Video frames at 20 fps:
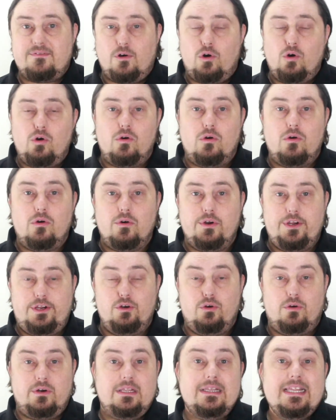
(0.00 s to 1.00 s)
or
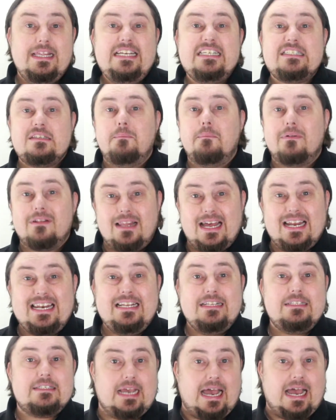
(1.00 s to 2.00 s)
you're at least
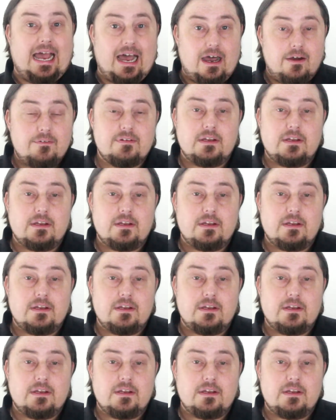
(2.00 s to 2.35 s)
planning to have,